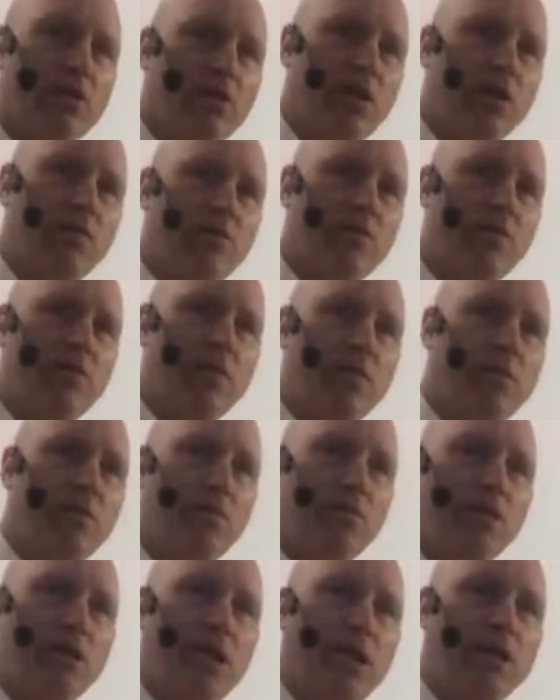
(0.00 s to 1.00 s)
several
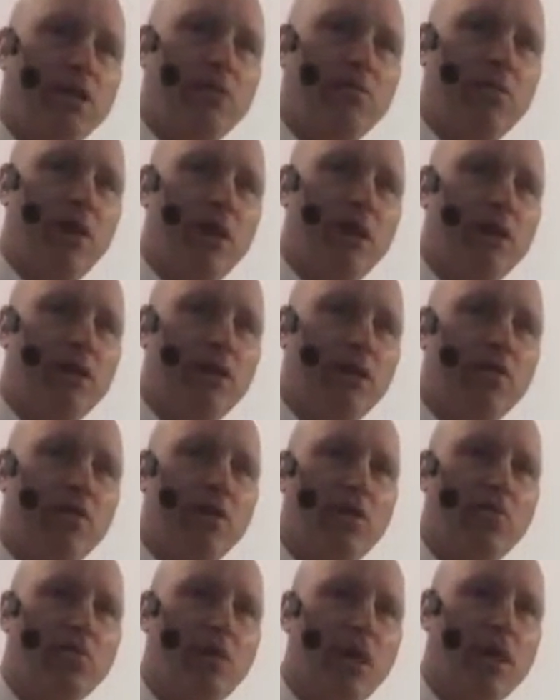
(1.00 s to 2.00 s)
people that make a
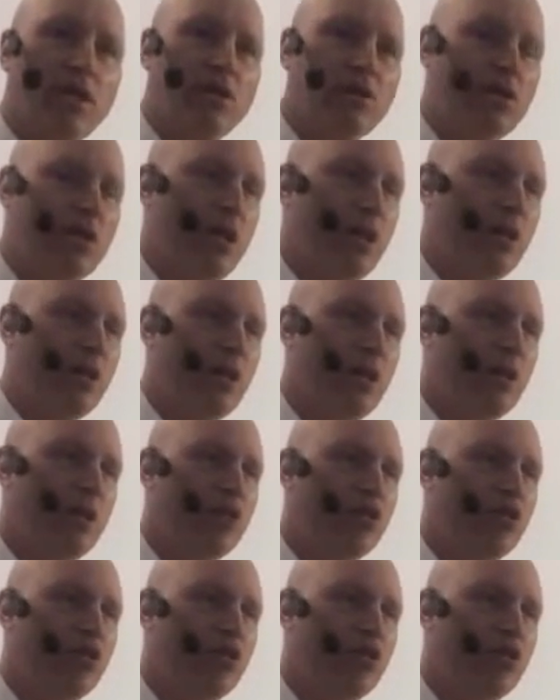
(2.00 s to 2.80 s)
living by selling